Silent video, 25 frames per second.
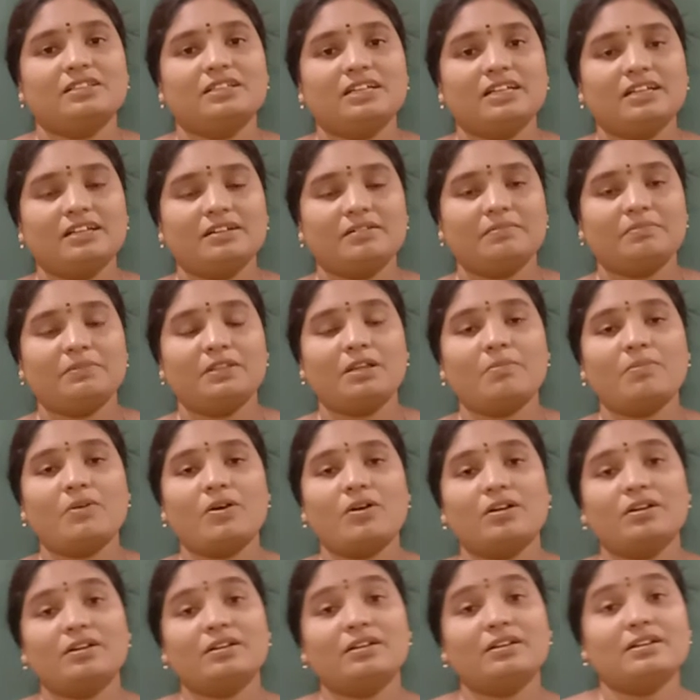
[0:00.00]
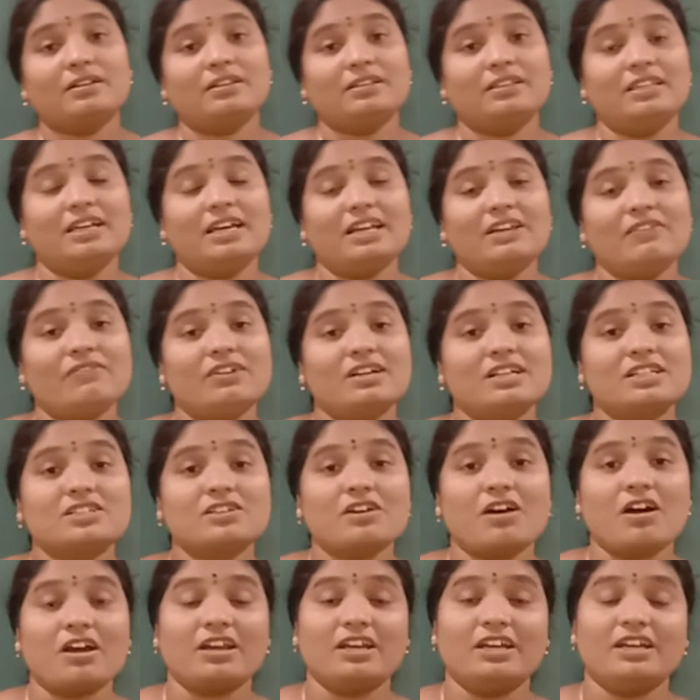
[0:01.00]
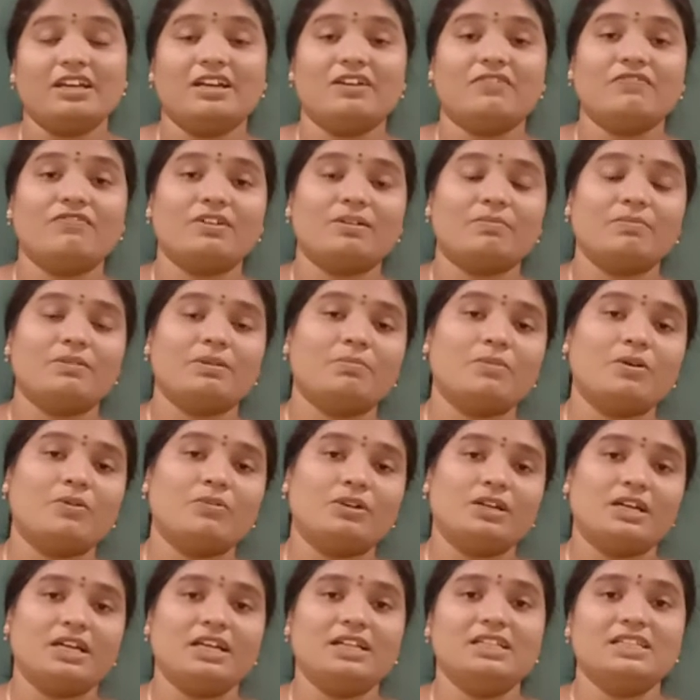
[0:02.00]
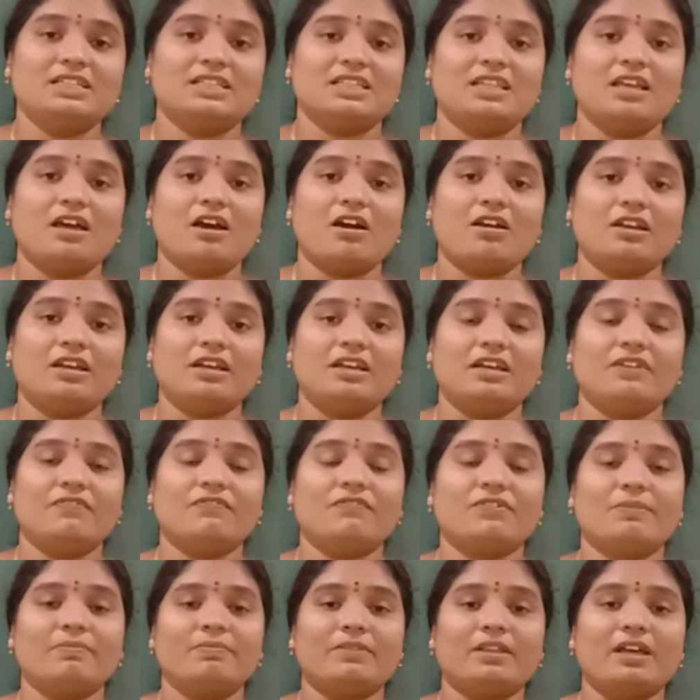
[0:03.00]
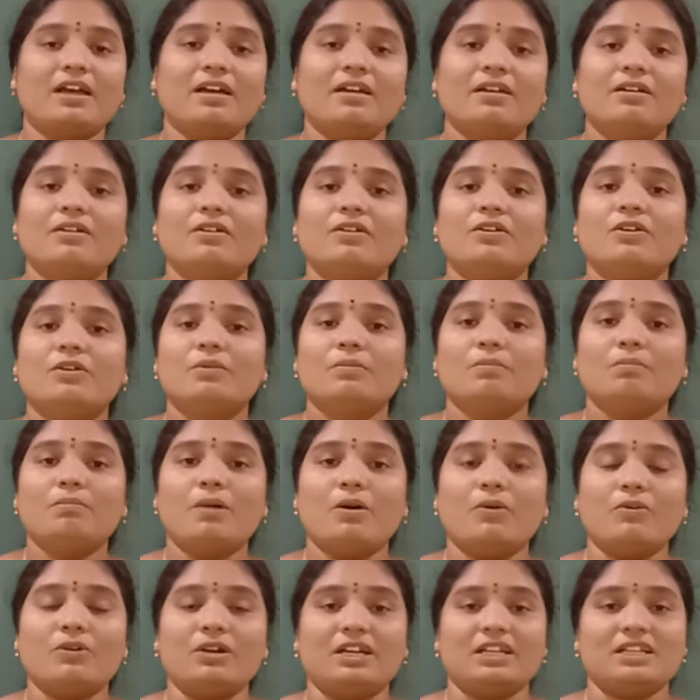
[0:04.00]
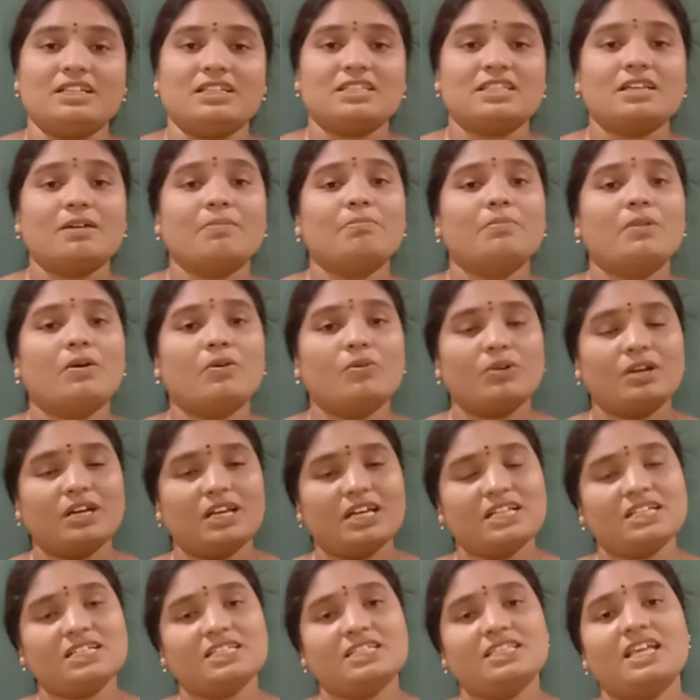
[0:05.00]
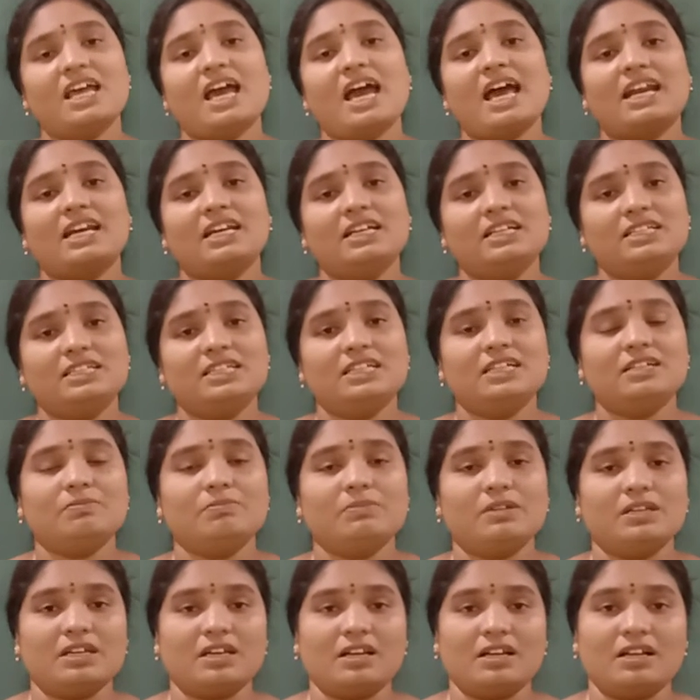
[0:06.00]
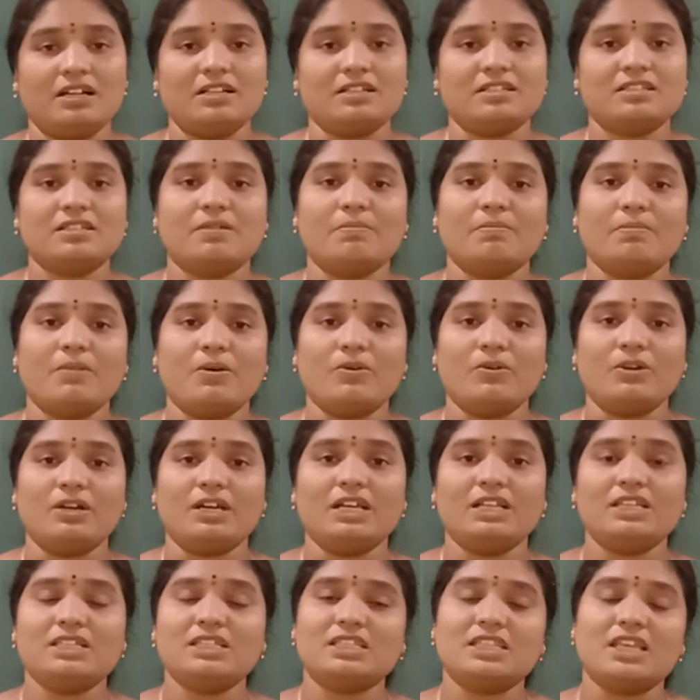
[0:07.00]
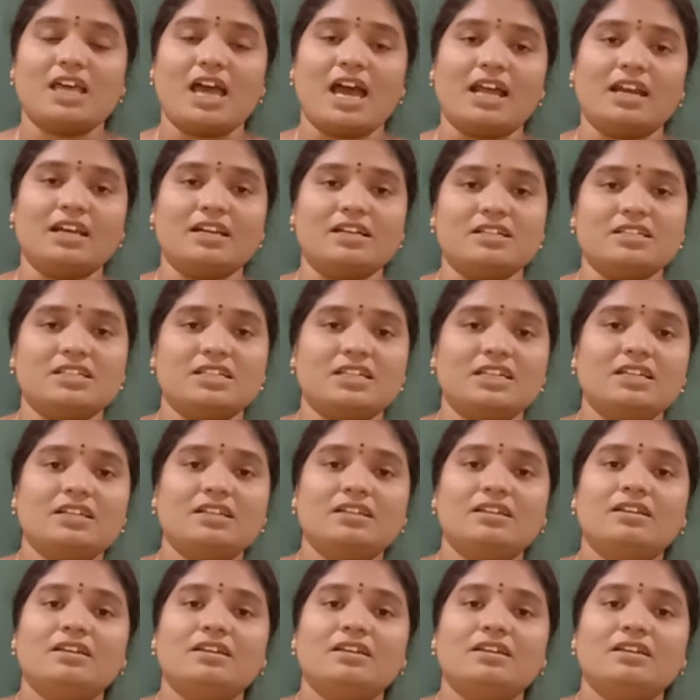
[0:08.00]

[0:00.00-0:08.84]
rivers originate from the mountains. They originate from the mountains. Some mountains, they are rich in minerals. Some mountains, they are rich in